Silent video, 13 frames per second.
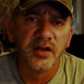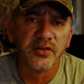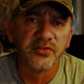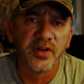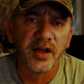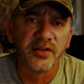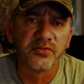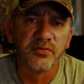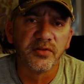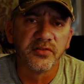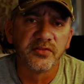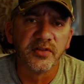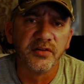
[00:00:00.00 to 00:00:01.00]
shots
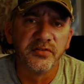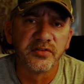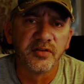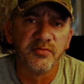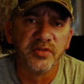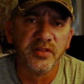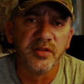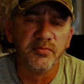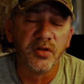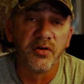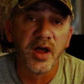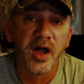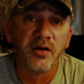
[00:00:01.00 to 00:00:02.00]
where the stuff is completely
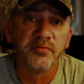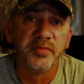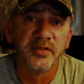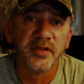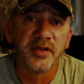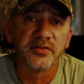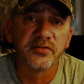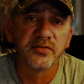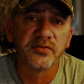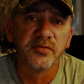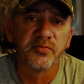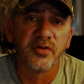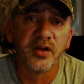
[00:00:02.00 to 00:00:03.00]
blown out, but that's
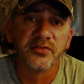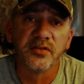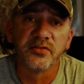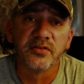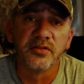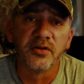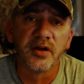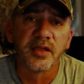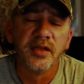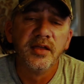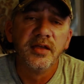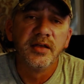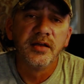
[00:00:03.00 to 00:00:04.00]
the process of learning.
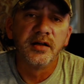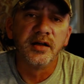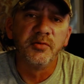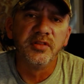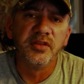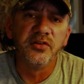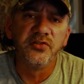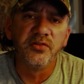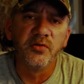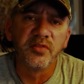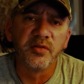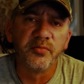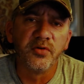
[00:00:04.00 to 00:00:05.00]
We did shoot it
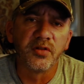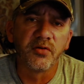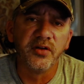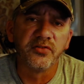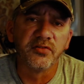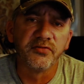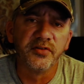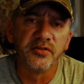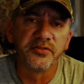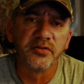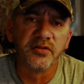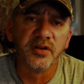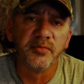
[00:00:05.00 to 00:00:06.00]
with a polarizer
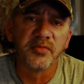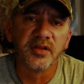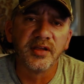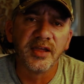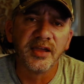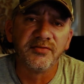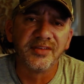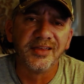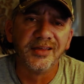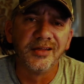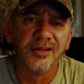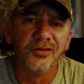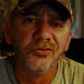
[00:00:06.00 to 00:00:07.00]
filter, and I'm going to have to
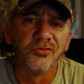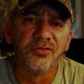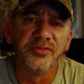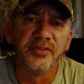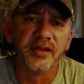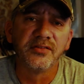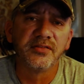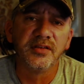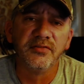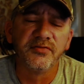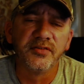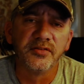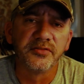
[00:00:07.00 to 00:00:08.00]
get a neutral density
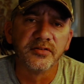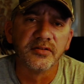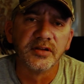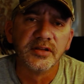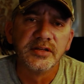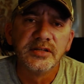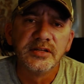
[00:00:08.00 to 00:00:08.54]
filter,